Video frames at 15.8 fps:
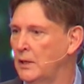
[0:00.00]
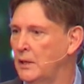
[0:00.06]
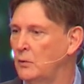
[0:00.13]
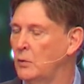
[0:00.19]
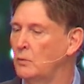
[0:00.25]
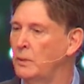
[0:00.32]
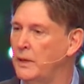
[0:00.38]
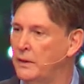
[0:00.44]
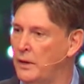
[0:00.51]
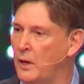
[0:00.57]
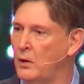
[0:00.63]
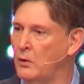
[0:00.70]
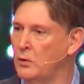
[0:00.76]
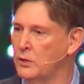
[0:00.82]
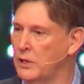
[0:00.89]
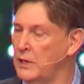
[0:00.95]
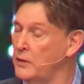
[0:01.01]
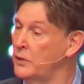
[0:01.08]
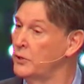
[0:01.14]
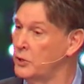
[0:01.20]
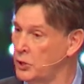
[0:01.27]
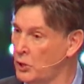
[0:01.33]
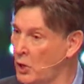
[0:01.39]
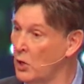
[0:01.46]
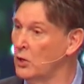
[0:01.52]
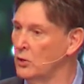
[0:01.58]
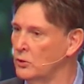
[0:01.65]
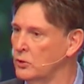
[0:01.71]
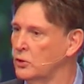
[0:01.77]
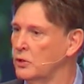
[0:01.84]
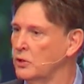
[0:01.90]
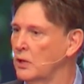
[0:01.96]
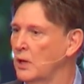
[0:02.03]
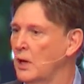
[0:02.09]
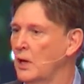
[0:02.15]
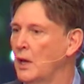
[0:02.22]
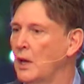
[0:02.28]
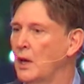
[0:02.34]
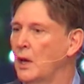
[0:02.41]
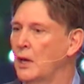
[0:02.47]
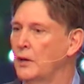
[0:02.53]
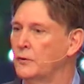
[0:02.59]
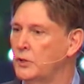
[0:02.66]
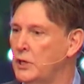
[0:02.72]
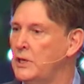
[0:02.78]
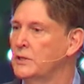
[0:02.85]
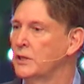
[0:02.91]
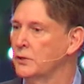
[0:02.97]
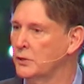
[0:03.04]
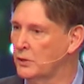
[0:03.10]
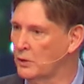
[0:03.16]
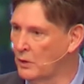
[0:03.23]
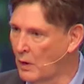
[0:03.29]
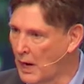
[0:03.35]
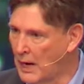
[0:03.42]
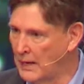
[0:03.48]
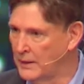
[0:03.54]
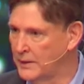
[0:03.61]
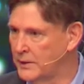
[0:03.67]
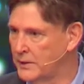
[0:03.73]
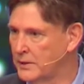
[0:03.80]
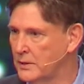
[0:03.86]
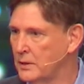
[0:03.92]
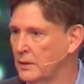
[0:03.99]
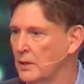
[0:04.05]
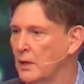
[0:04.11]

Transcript: it will be those in the church of Jesus Christ